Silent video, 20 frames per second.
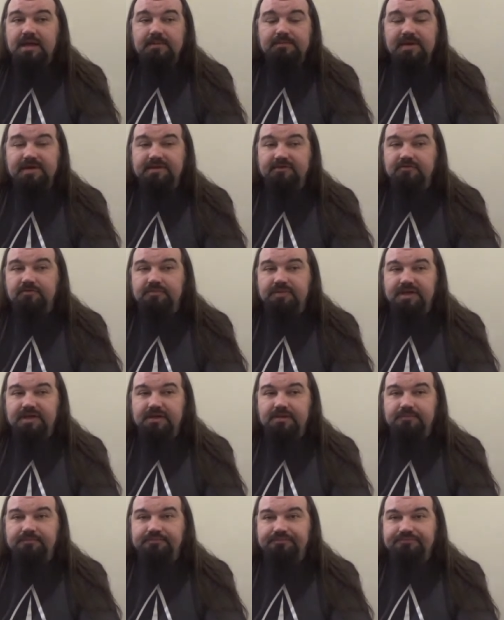Basically, it would
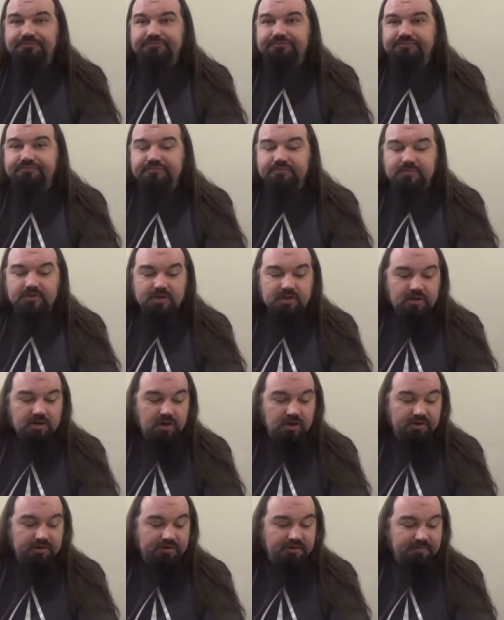be
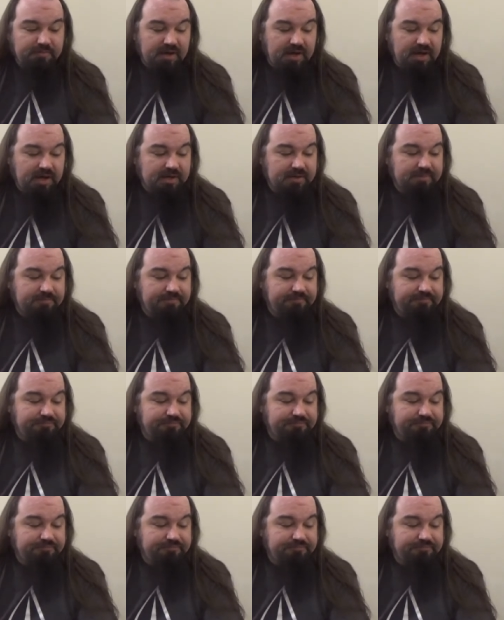Kirk and Spock